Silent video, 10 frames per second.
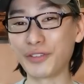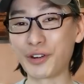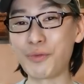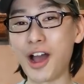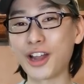you all
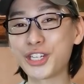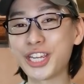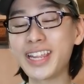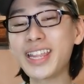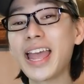for
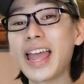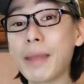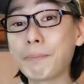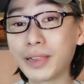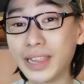watching,
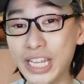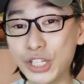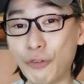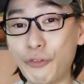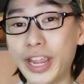and
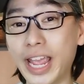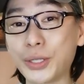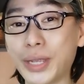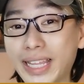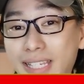please don't
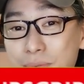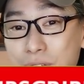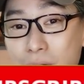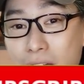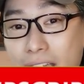forget to hit
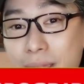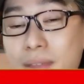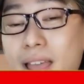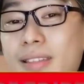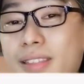
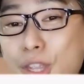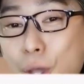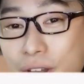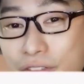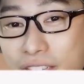subscribe, the
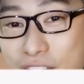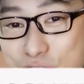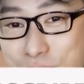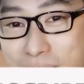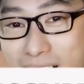
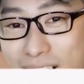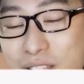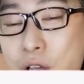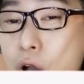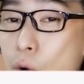notification
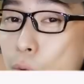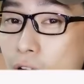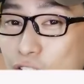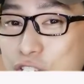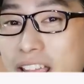bell,
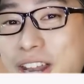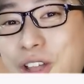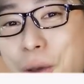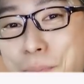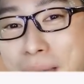watch
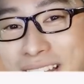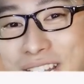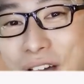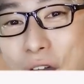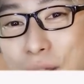and
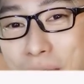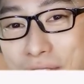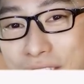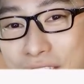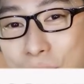comment on
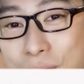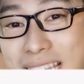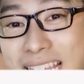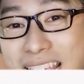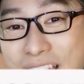my
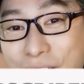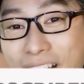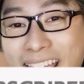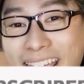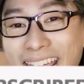videos
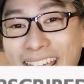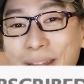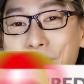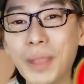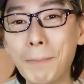here
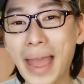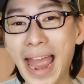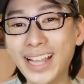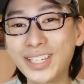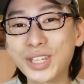in
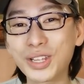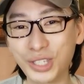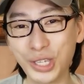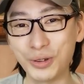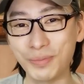
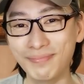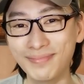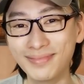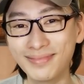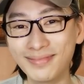MaxTiube.
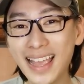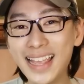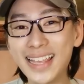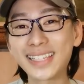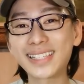
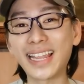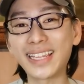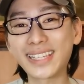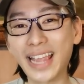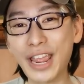Stay
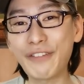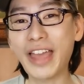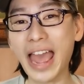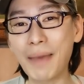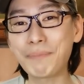safe,
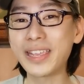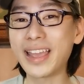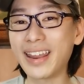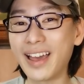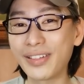happy,
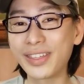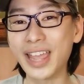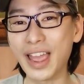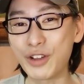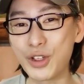and
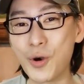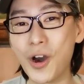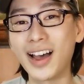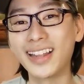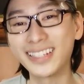healthy,
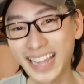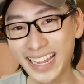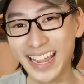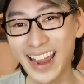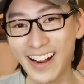everyone.
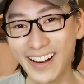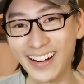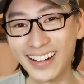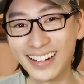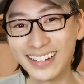Take care.